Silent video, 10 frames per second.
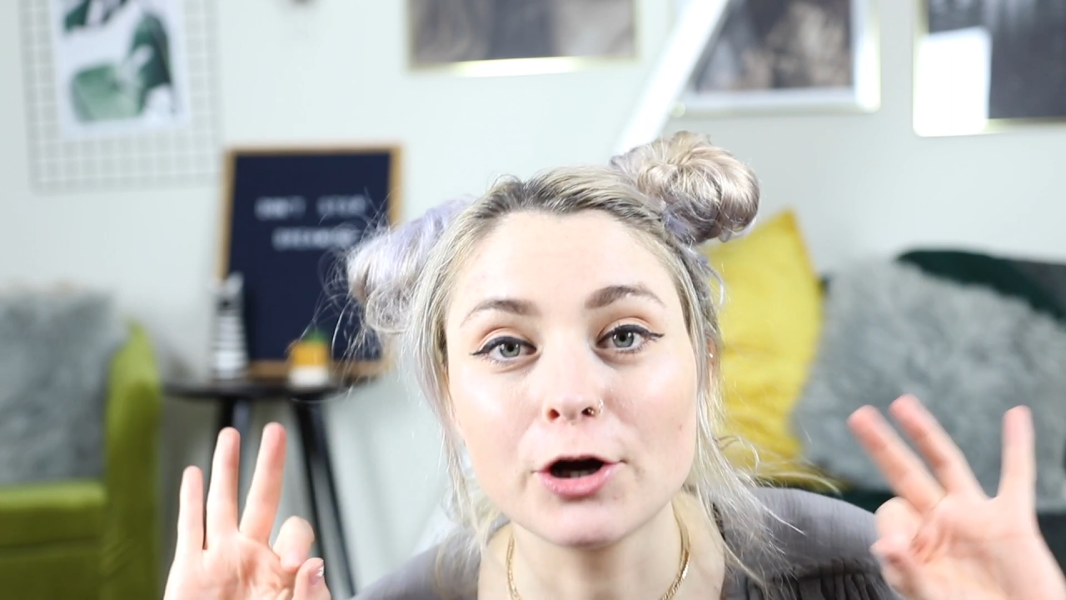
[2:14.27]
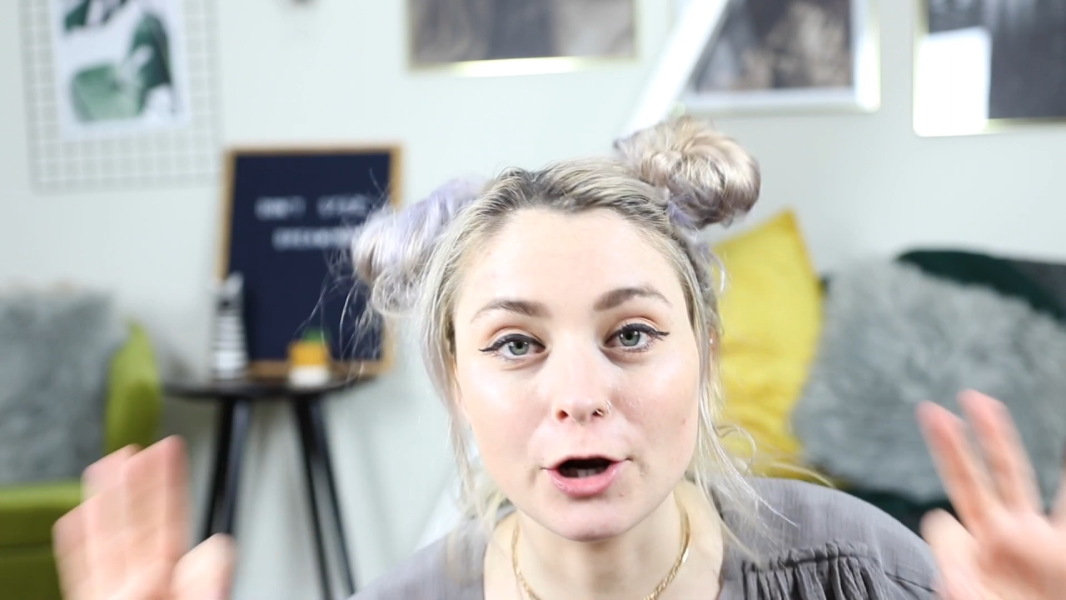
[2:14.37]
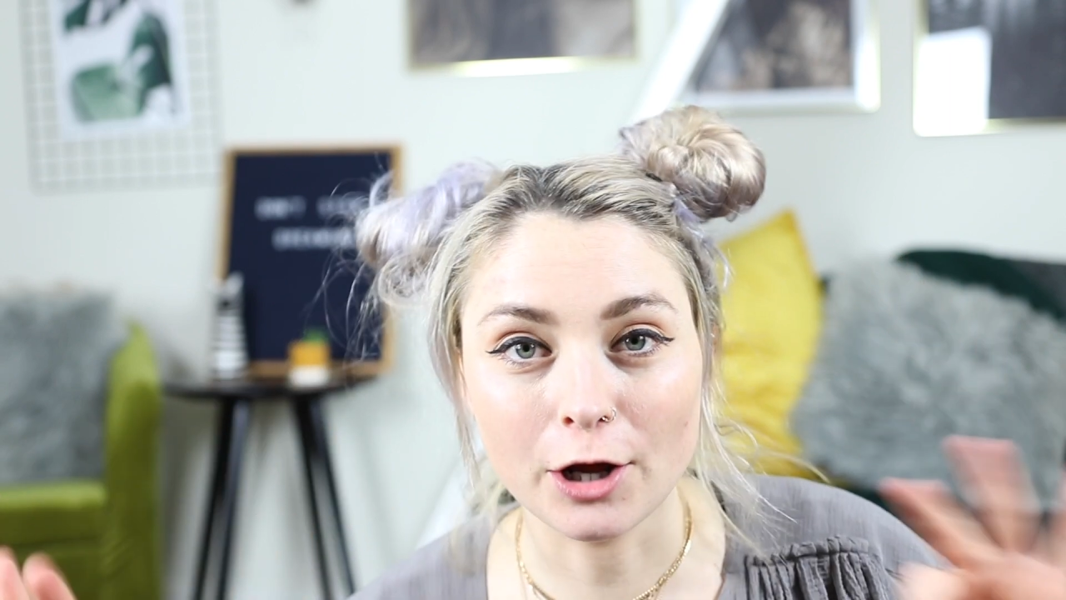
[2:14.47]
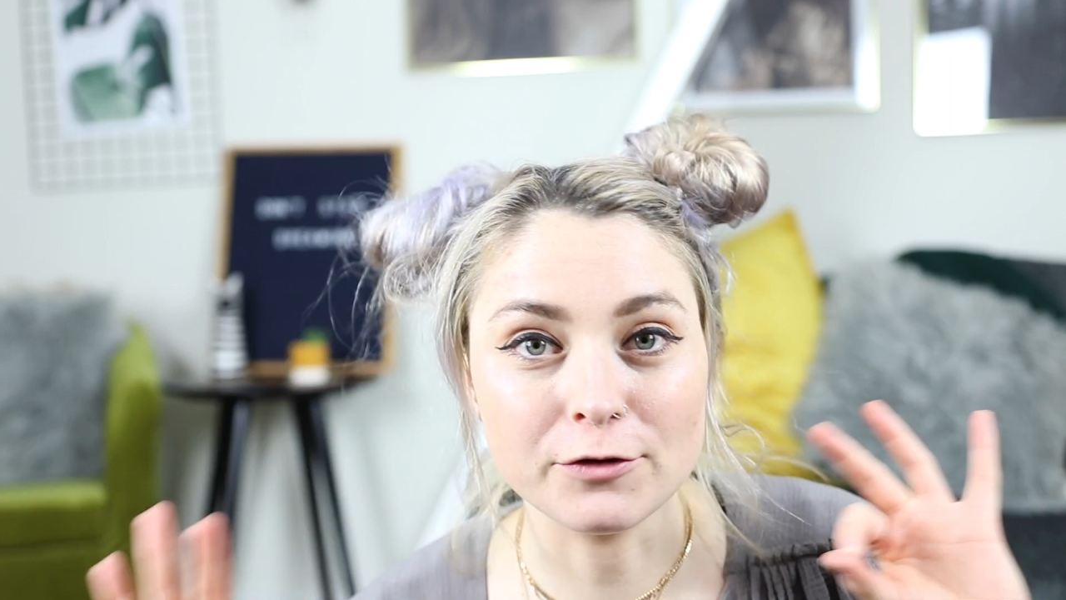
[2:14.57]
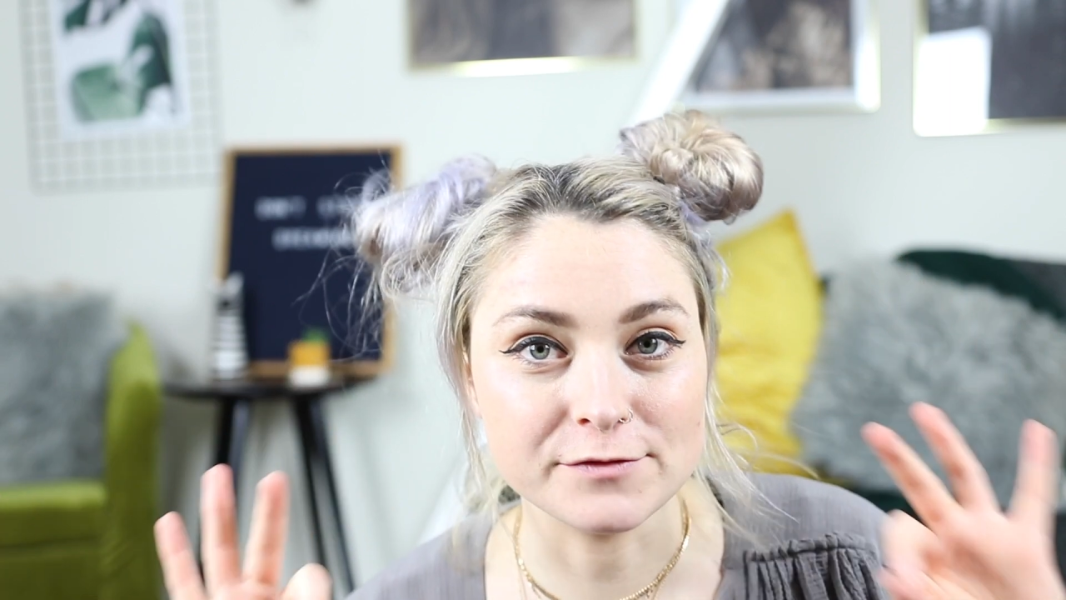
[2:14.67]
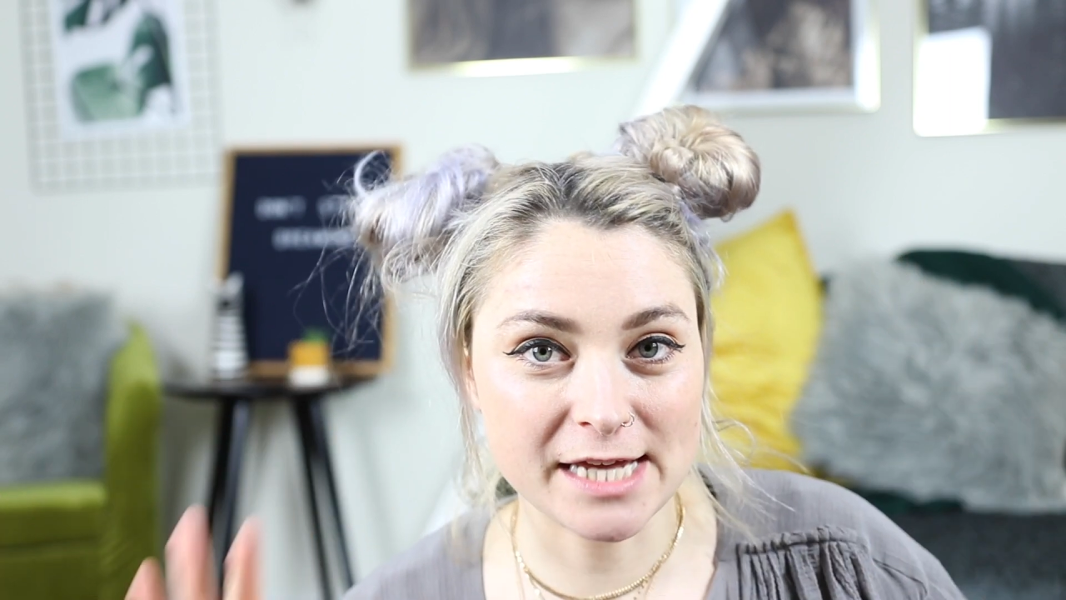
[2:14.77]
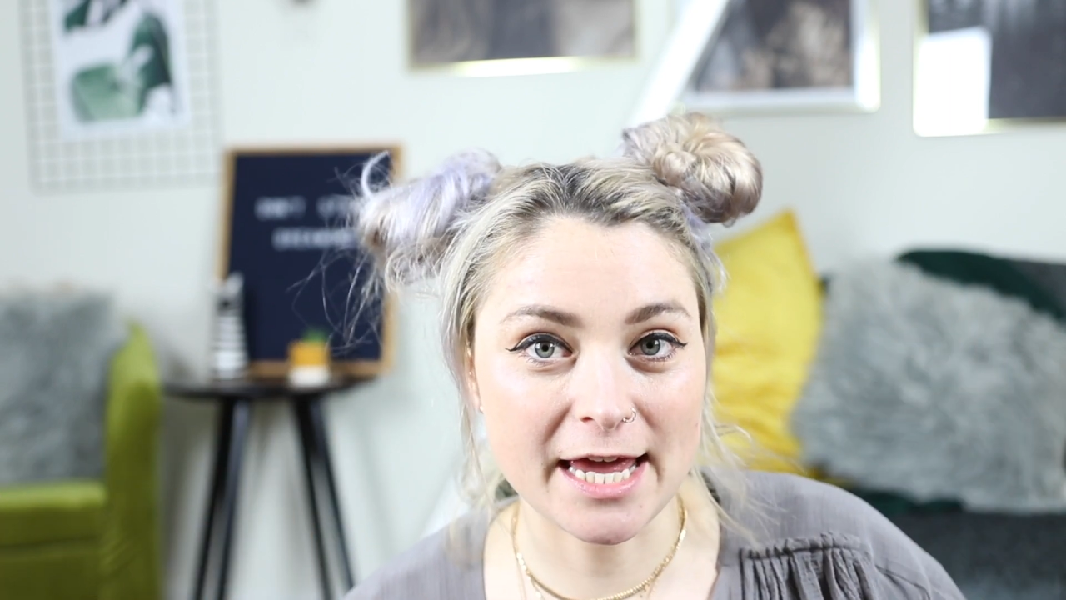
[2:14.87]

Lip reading: clothes